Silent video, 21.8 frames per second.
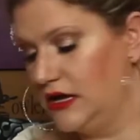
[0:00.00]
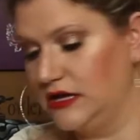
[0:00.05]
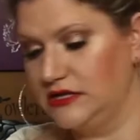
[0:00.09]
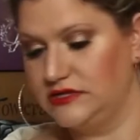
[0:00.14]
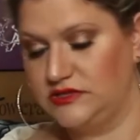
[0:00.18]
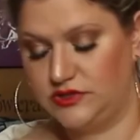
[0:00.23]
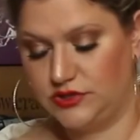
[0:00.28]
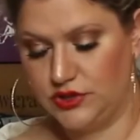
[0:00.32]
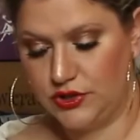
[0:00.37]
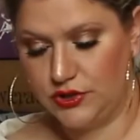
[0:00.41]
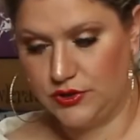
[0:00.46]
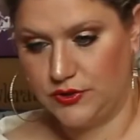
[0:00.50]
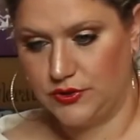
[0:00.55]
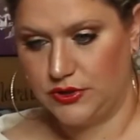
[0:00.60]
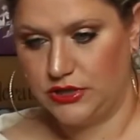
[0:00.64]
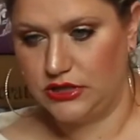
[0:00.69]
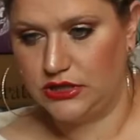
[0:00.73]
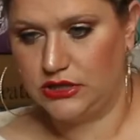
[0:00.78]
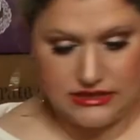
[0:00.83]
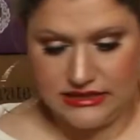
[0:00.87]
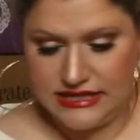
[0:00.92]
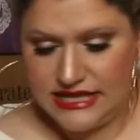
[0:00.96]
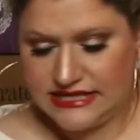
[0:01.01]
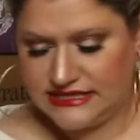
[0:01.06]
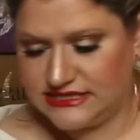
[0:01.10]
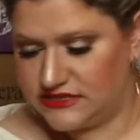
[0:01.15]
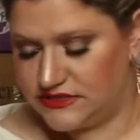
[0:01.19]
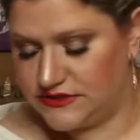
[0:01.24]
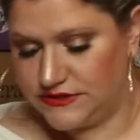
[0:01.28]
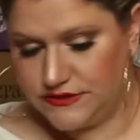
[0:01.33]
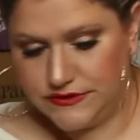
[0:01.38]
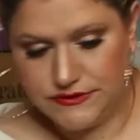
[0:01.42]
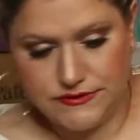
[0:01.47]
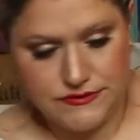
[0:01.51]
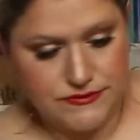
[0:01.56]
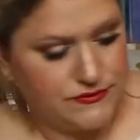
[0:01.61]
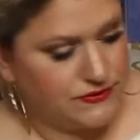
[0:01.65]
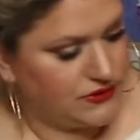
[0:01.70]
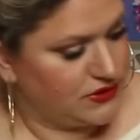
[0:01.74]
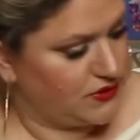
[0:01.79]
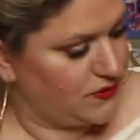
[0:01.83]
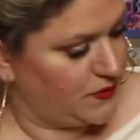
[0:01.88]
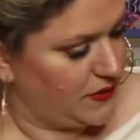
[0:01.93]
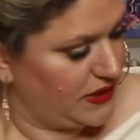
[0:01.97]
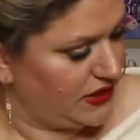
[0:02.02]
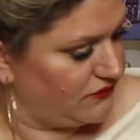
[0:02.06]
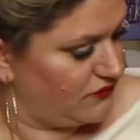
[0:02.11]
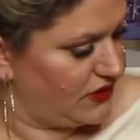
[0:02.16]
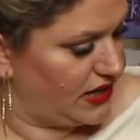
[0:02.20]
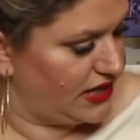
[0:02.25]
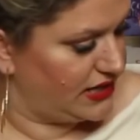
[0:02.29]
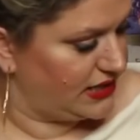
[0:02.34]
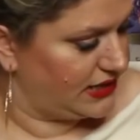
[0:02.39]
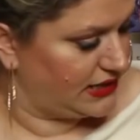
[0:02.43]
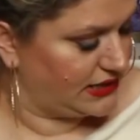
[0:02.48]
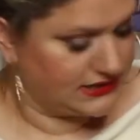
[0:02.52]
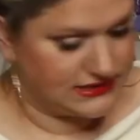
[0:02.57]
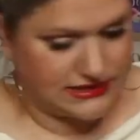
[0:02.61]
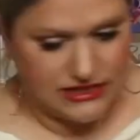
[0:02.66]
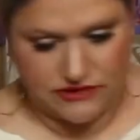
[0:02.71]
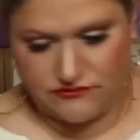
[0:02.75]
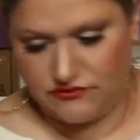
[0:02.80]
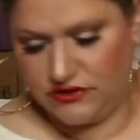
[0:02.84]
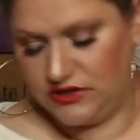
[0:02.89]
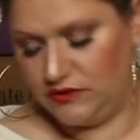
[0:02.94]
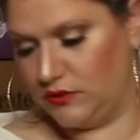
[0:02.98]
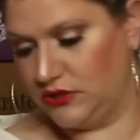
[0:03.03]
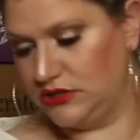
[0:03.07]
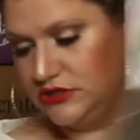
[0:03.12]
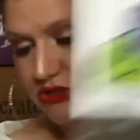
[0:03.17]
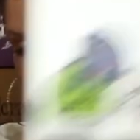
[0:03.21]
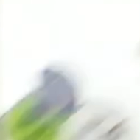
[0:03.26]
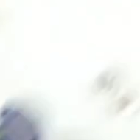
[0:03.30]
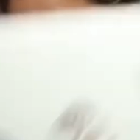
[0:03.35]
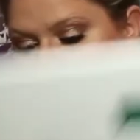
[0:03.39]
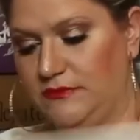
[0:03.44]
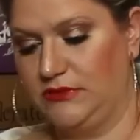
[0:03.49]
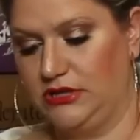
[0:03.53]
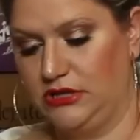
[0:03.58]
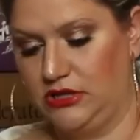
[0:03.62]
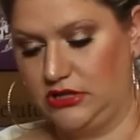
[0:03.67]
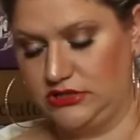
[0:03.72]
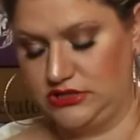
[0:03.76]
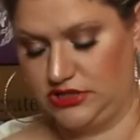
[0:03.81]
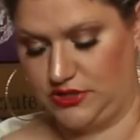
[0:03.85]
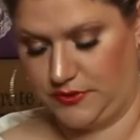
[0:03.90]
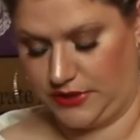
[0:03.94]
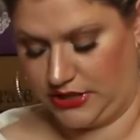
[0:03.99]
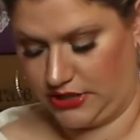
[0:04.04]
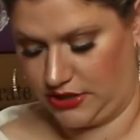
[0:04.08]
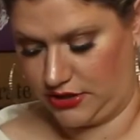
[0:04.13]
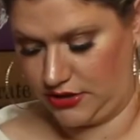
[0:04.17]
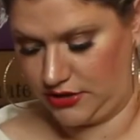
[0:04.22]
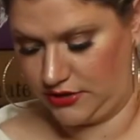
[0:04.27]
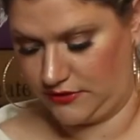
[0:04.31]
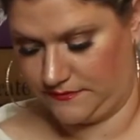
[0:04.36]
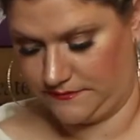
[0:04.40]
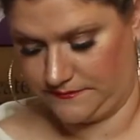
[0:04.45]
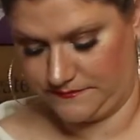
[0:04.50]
So let's do quick ratings. I really want to do them a lot quicker.